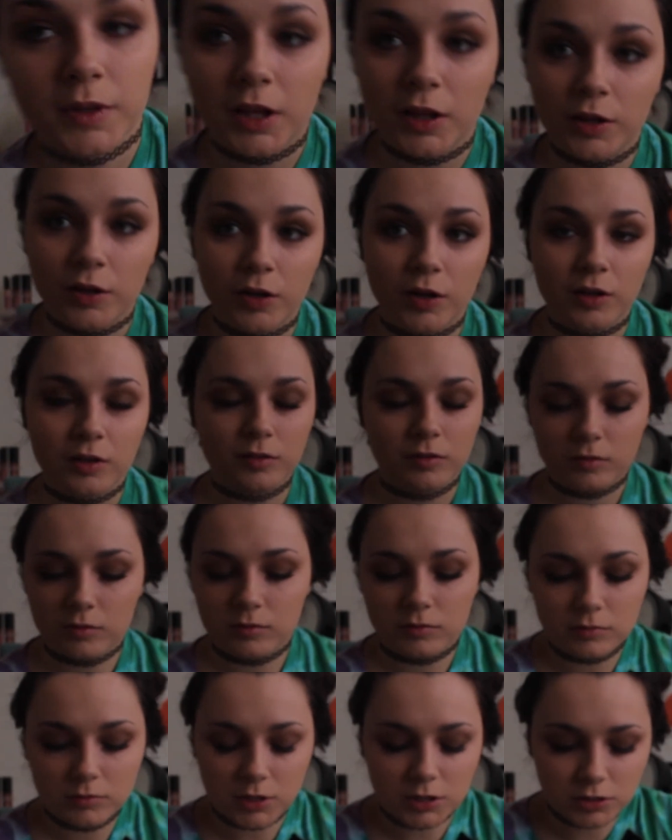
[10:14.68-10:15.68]
They look,
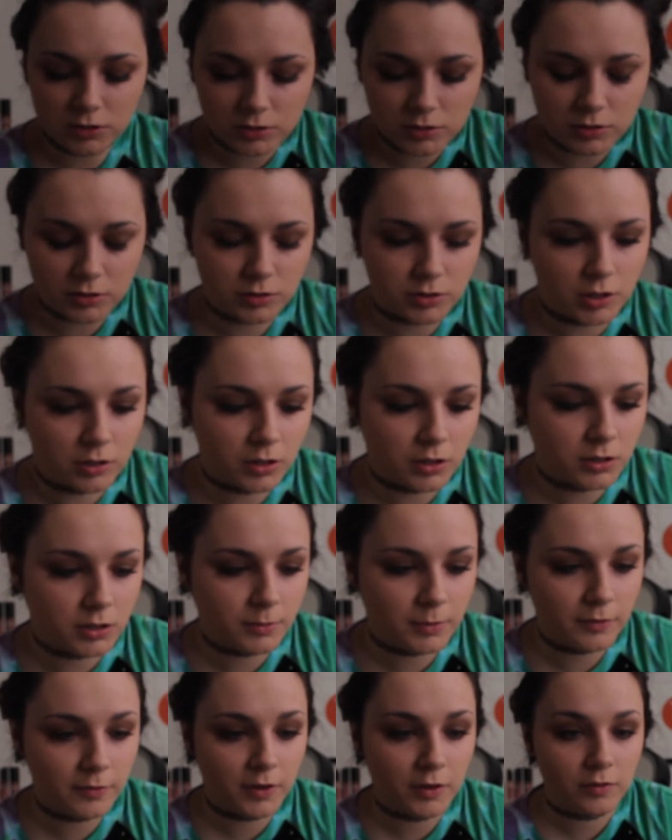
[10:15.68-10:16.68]
they just look so good. They're
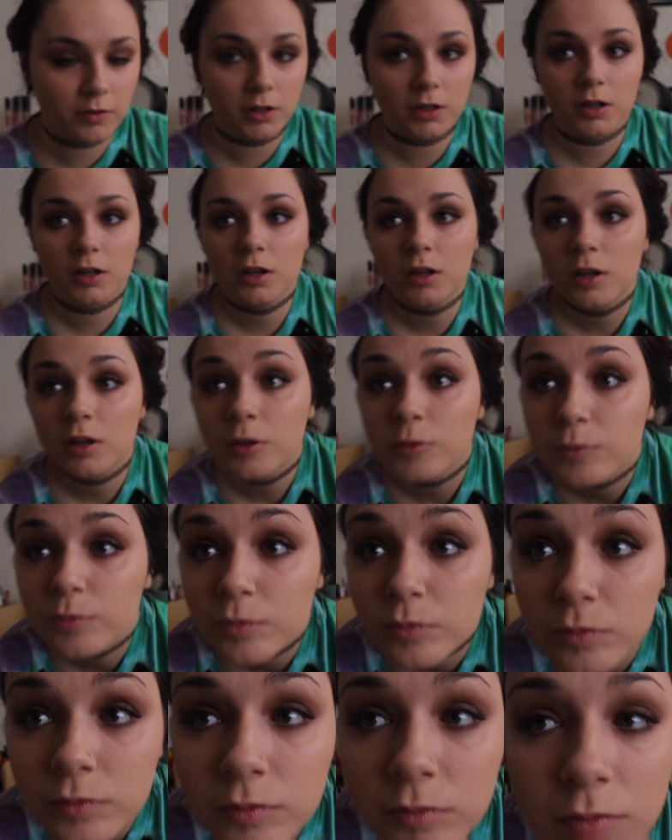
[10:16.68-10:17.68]
my favorite.
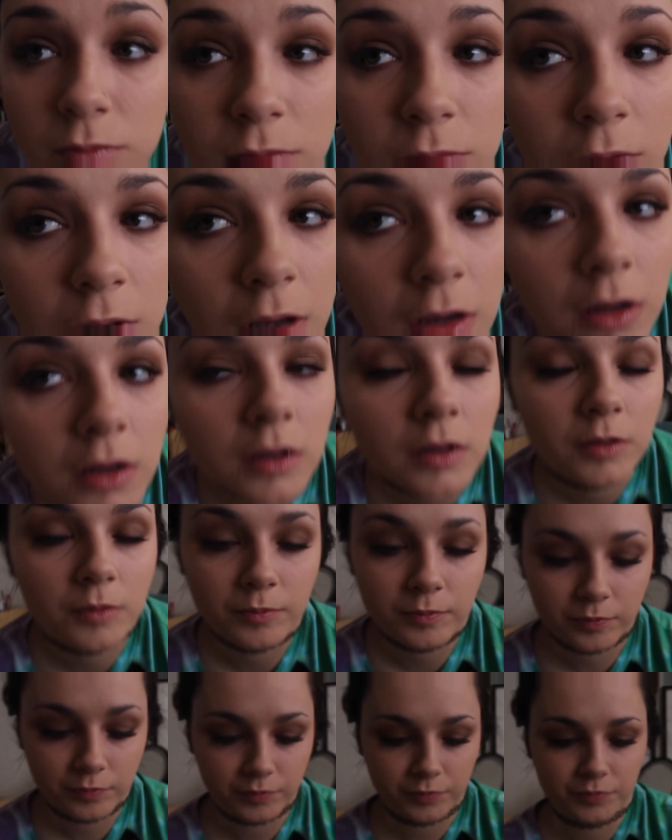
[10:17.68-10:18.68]

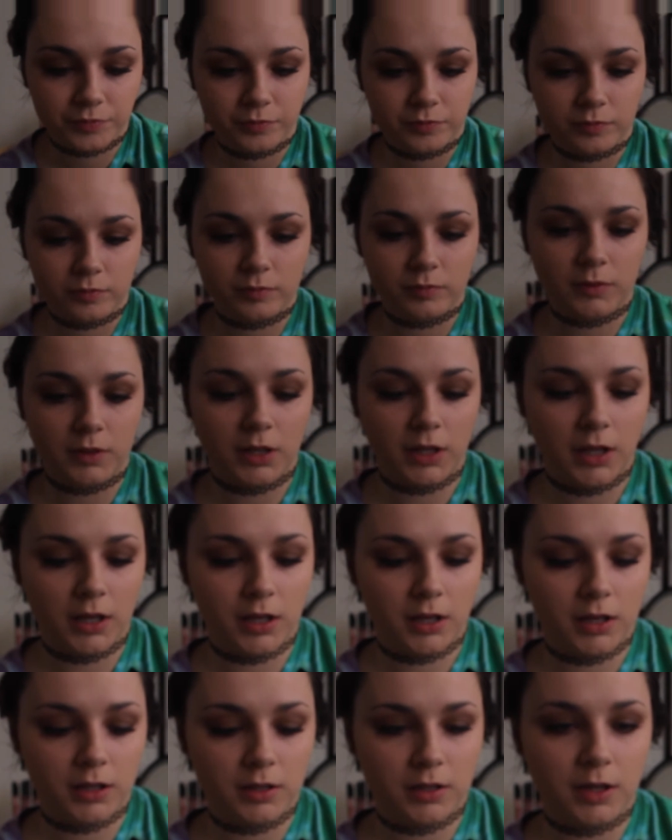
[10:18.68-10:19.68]
Um,
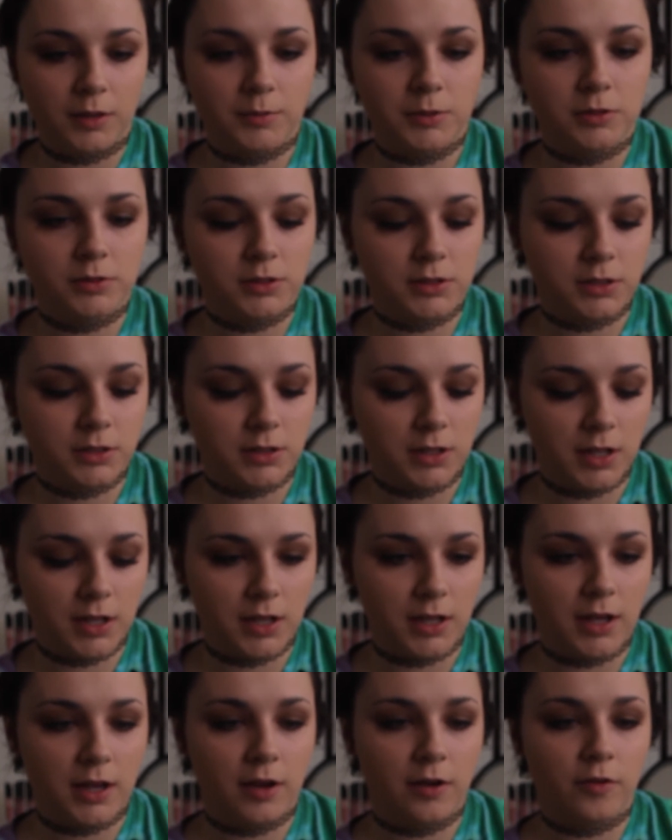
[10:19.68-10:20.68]
and I'm using
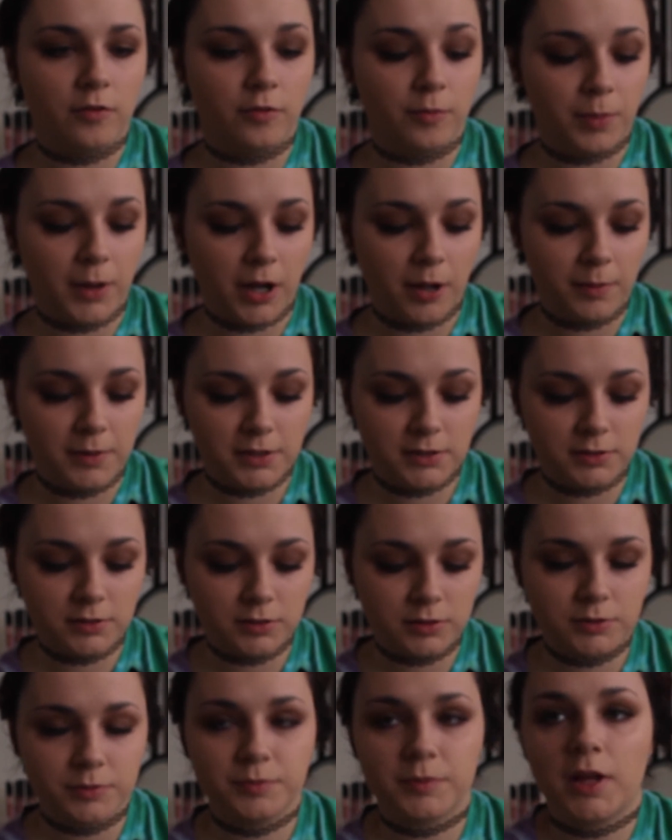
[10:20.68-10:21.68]
the e.l.f. brow
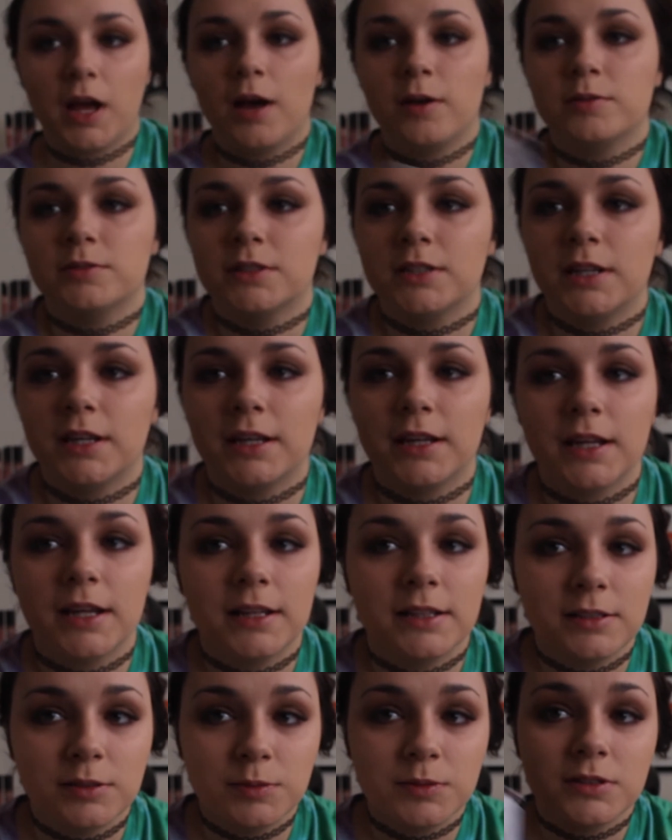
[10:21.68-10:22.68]
pencil. I was like,
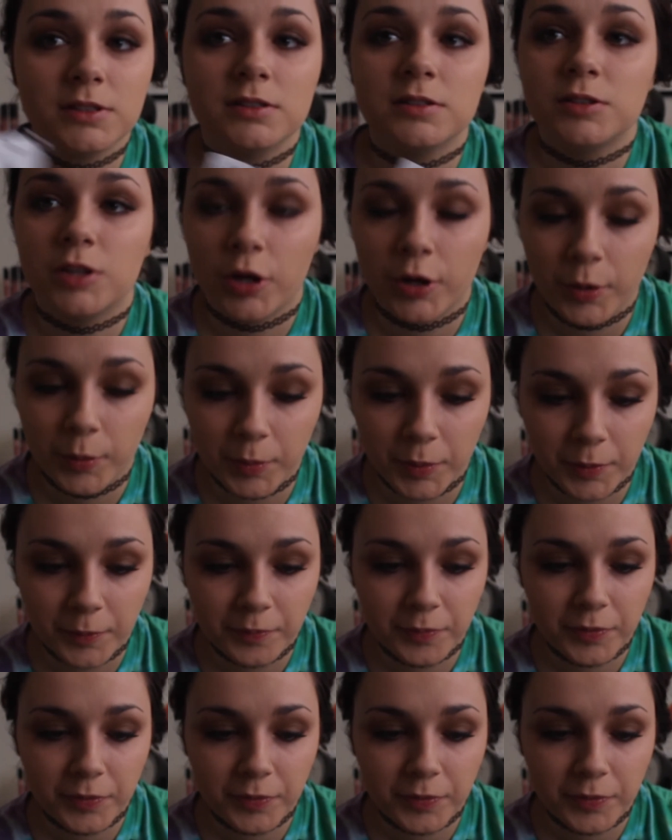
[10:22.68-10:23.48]
this one's in taupe,